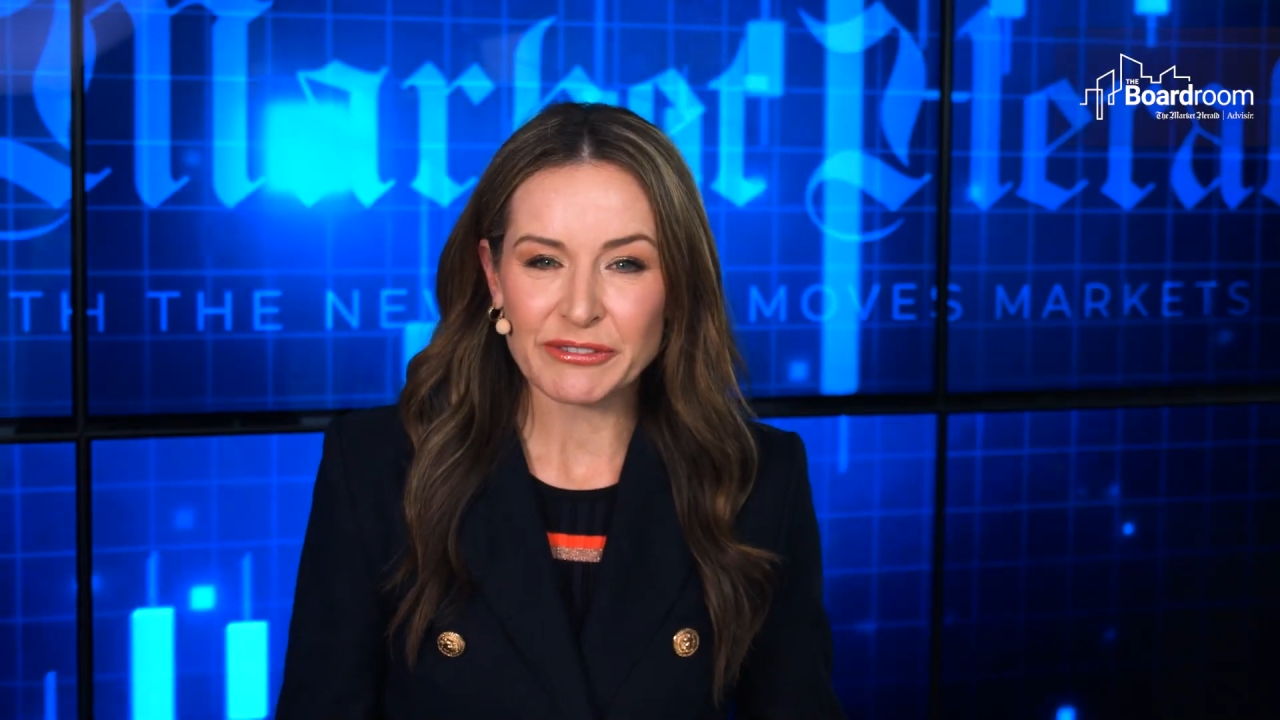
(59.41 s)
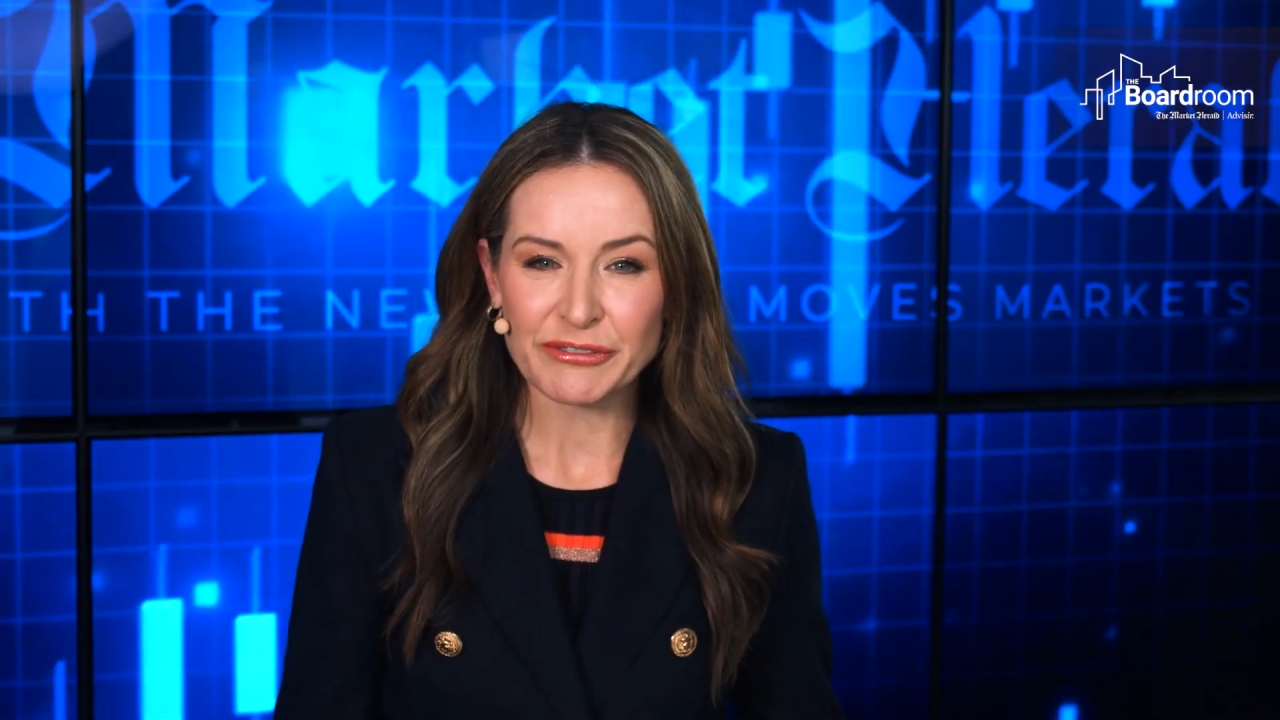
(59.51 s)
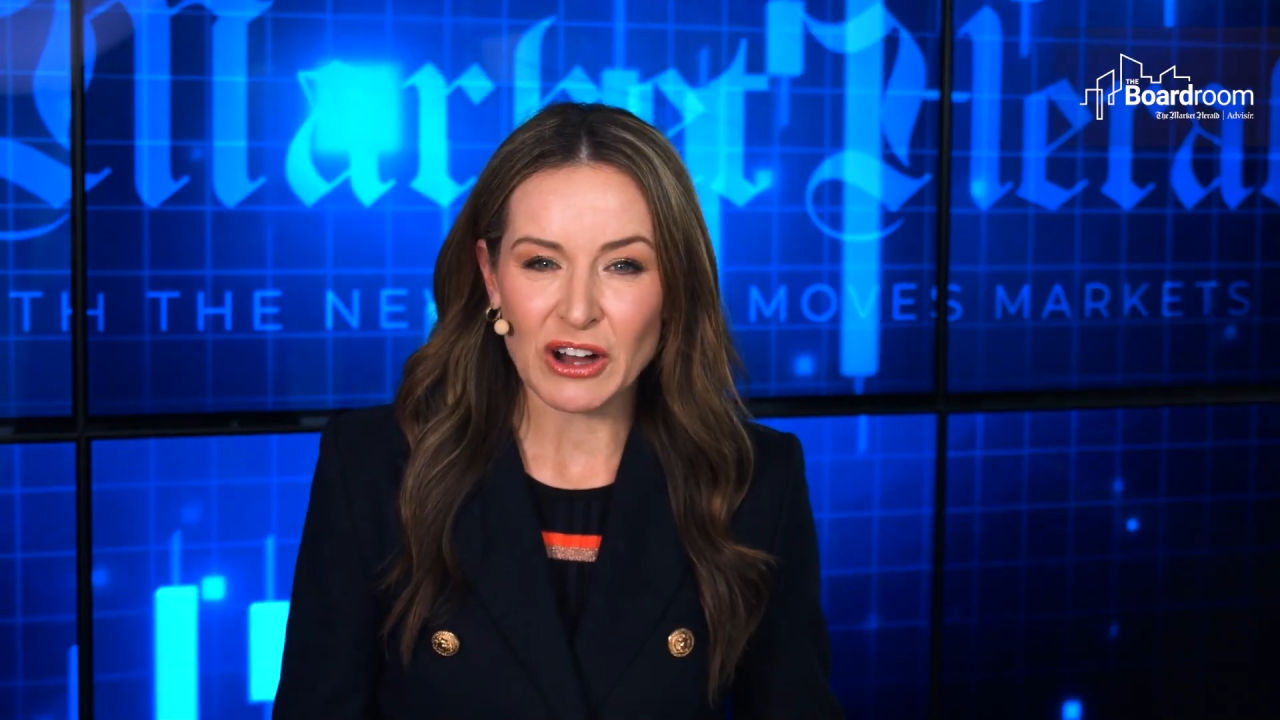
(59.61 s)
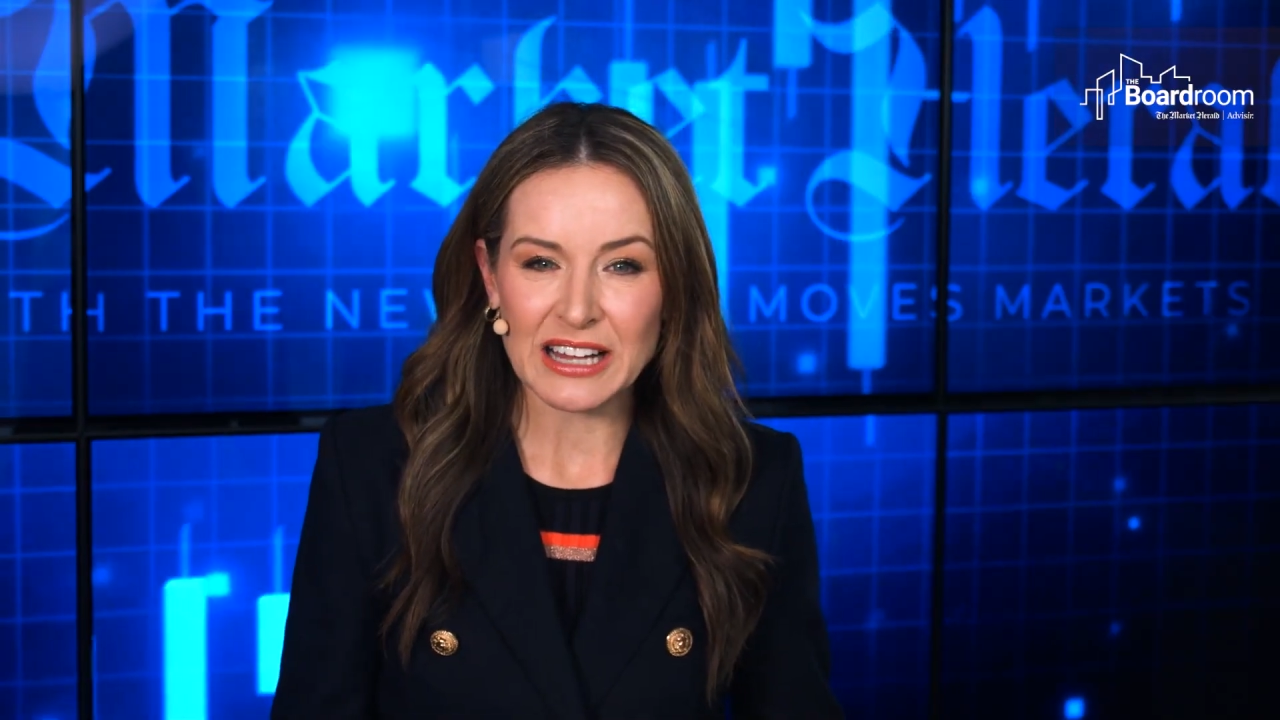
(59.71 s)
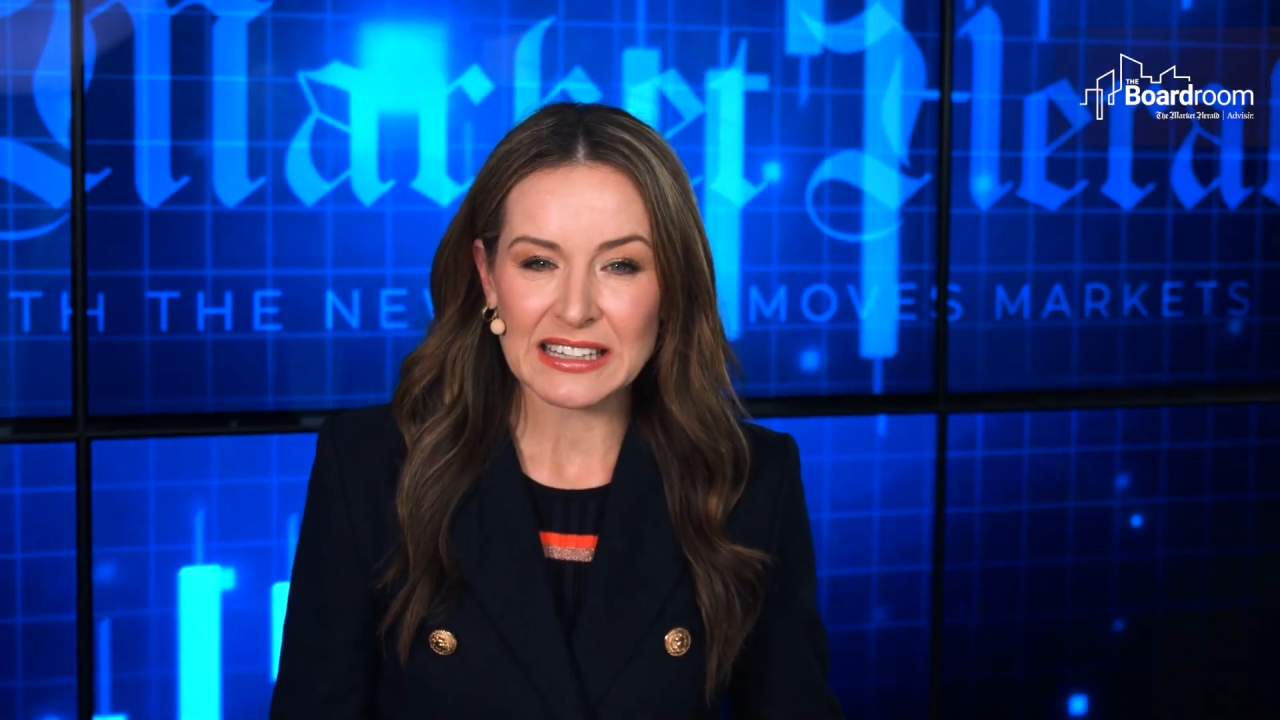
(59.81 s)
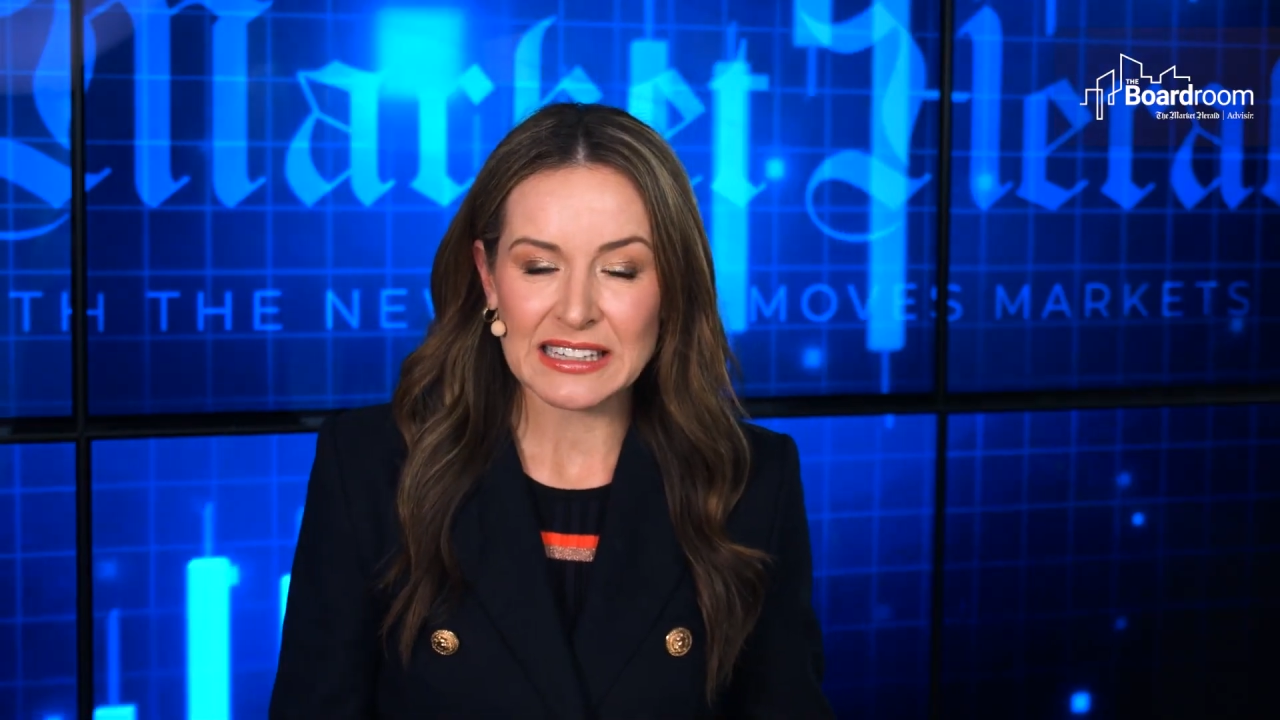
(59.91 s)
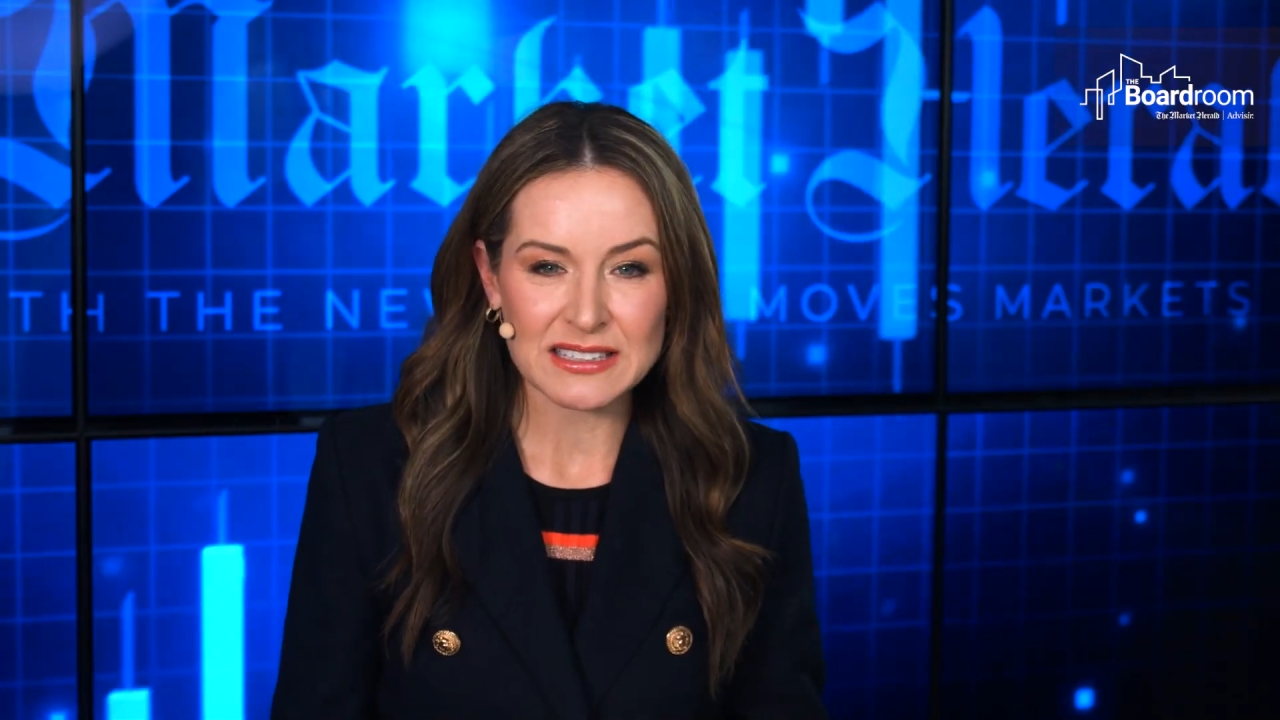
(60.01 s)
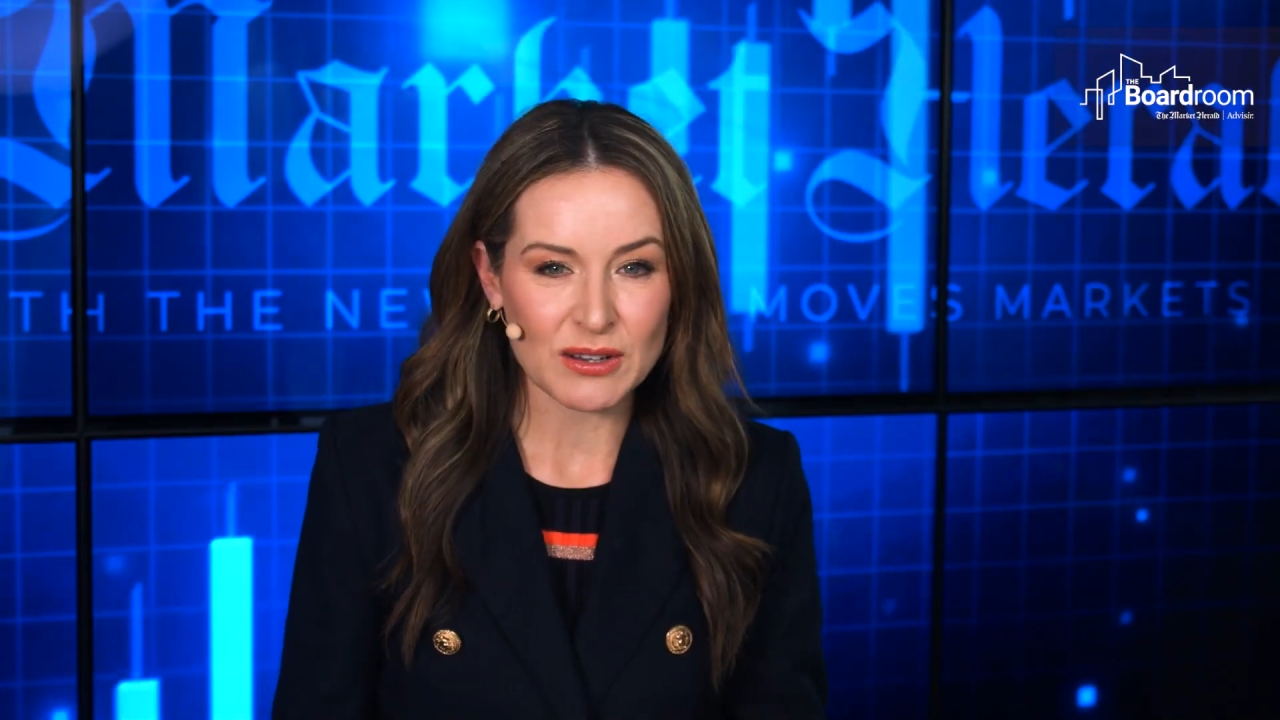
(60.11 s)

findings